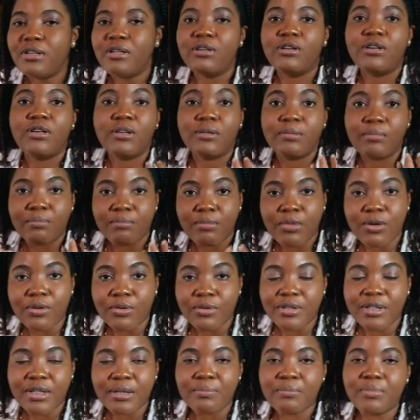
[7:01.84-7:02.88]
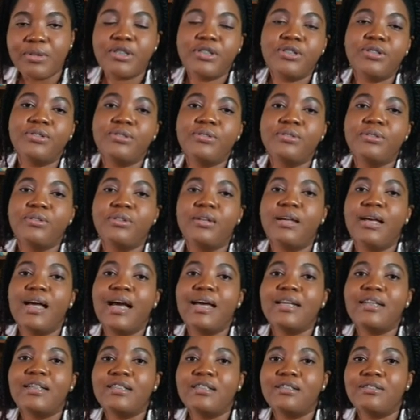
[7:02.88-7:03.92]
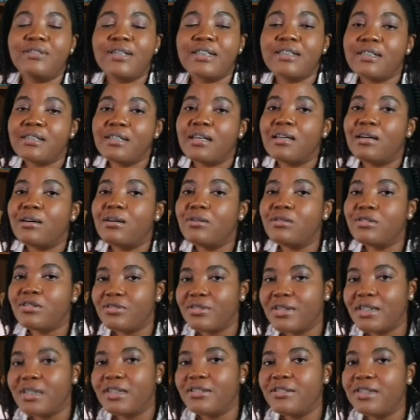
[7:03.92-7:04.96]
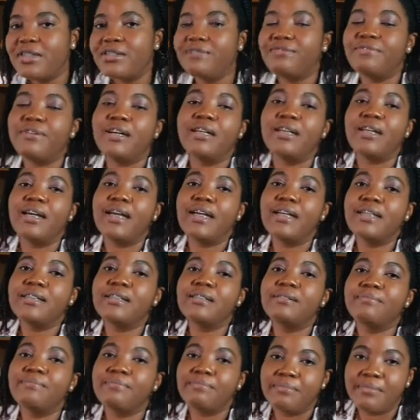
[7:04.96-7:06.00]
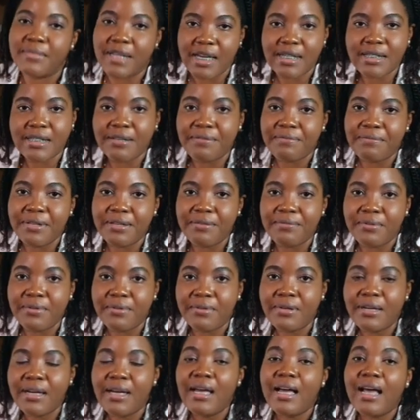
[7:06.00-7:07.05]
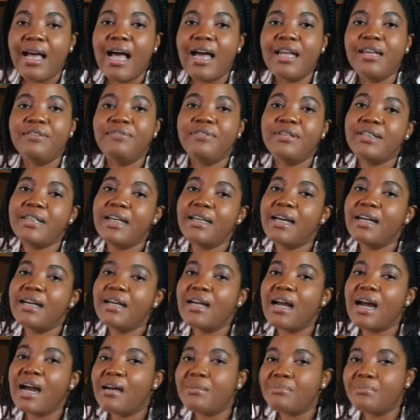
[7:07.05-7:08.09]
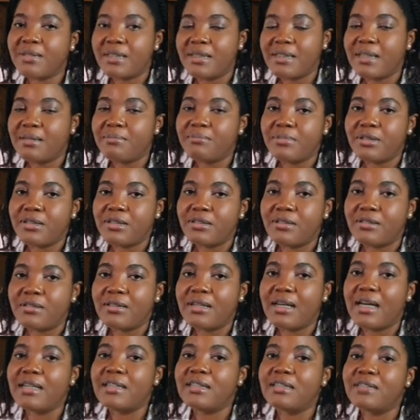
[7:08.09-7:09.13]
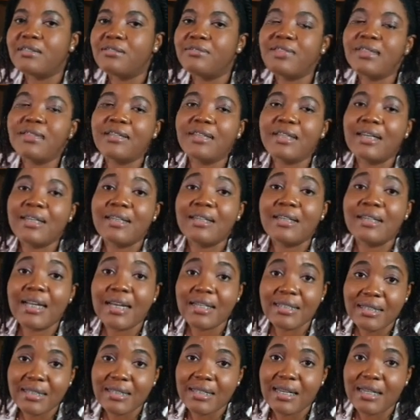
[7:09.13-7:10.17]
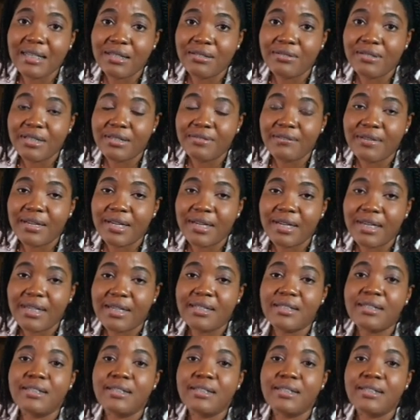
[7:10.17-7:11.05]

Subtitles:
or mouth temperature and it's greater than 100 degrees Fahrenheit, that's a fever. And if you take an armpit temperature and it's greater than 99 degrees Fahrenheit,